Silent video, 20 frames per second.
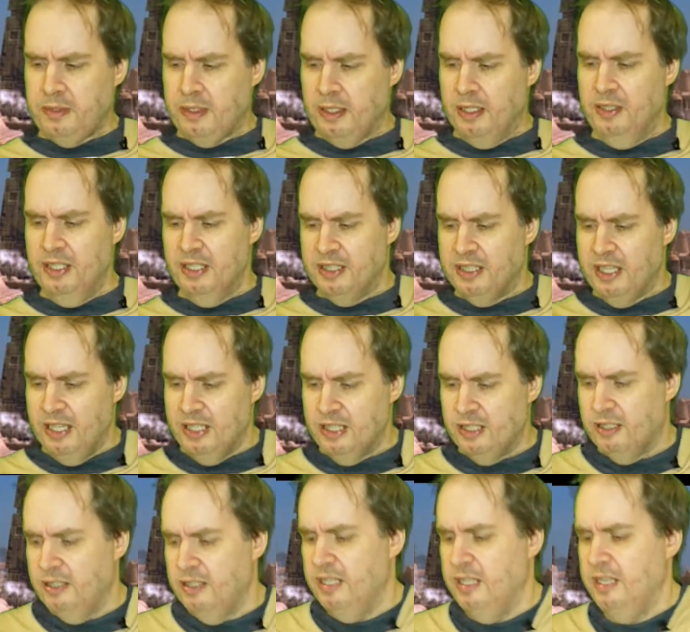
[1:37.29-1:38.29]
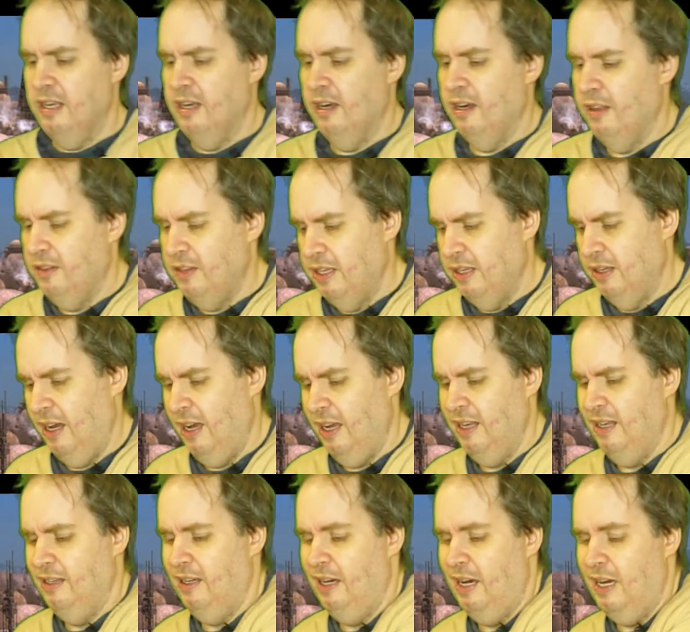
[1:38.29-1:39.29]
In this case, the uh, the
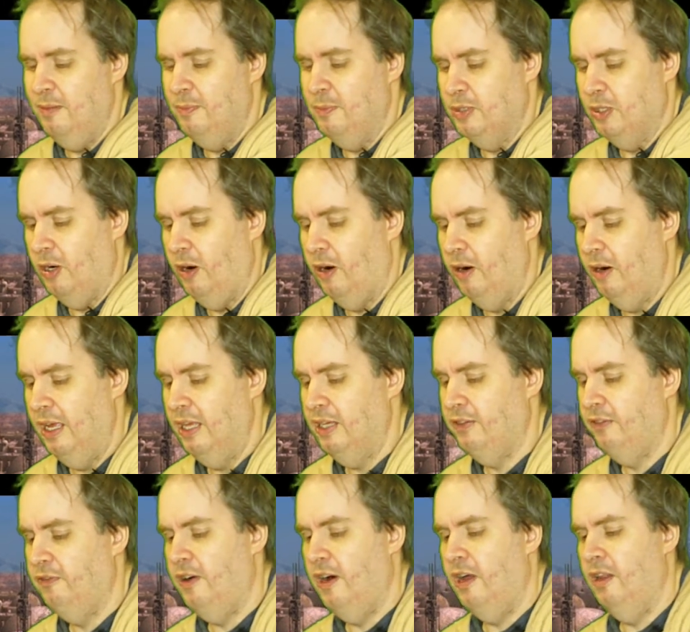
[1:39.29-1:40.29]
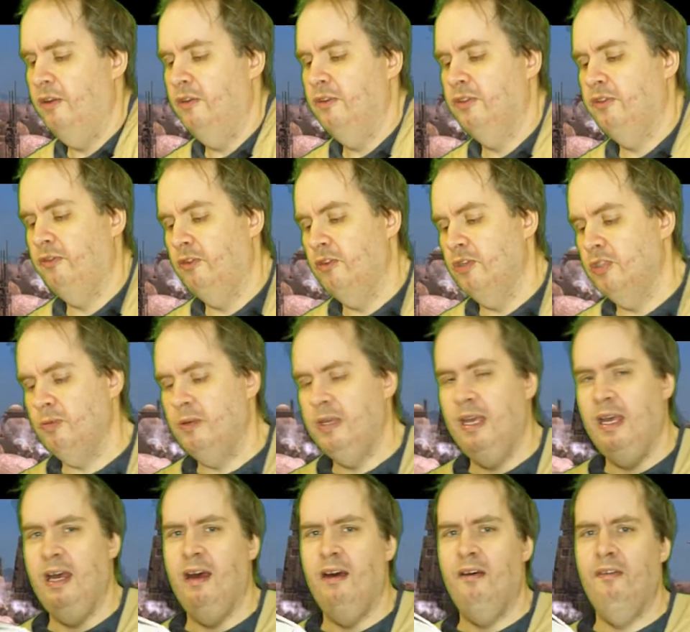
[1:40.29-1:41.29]
items are as follows. First, we
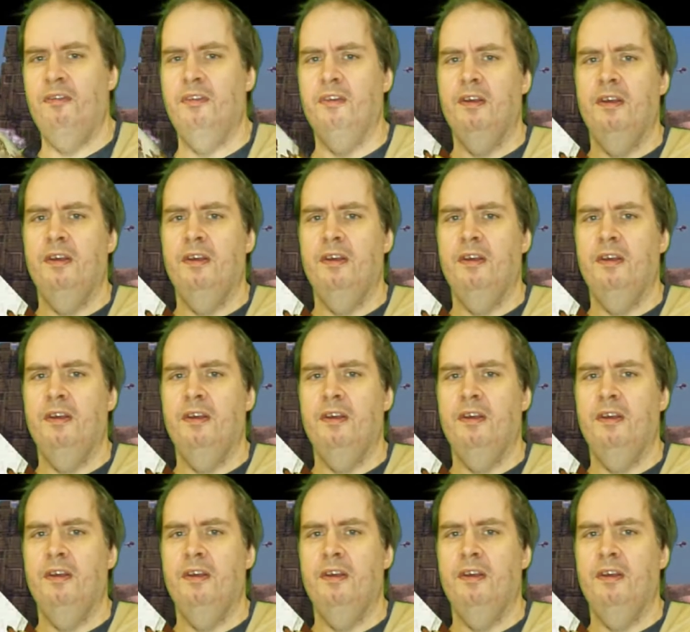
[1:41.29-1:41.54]
have